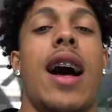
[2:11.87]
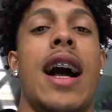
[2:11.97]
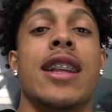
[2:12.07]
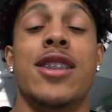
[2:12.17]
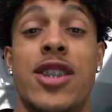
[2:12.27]

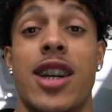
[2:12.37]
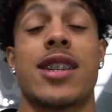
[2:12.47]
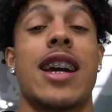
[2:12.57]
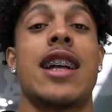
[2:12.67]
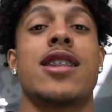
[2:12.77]
I
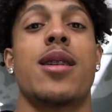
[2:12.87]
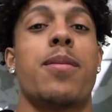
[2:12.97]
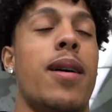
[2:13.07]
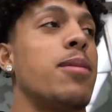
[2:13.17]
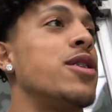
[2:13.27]
just got to the
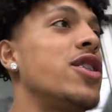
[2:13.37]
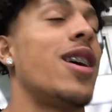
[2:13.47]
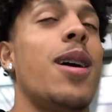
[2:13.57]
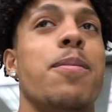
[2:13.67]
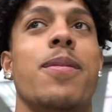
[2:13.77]

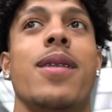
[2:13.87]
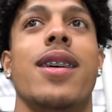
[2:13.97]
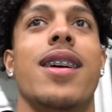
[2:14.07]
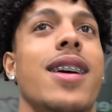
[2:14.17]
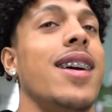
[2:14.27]
barbershop.
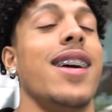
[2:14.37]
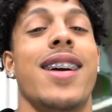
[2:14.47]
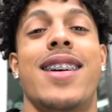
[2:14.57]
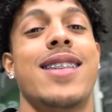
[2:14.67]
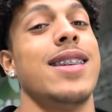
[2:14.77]

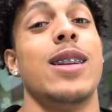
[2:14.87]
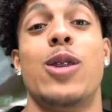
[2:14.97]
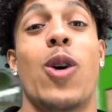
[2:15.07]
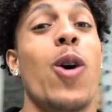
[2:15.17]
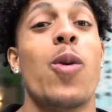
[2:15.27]

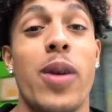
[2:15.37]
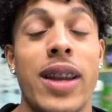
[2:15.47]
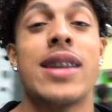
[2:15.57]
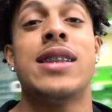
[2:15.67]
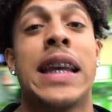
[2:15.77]
No one is